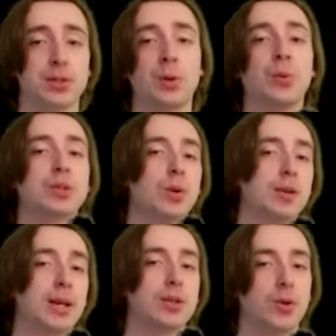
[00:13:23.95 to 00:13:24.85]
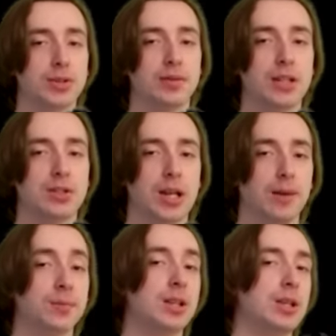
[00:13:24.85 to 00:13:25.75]
so it was one of my goals at the
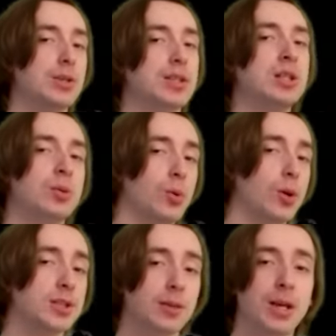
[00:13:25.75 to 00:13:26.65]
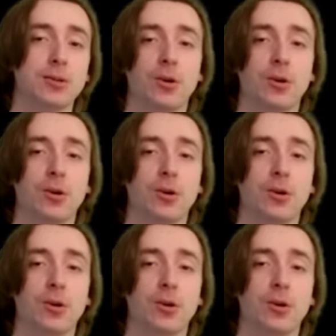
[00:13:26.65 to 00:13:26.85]
jam to use the tool to make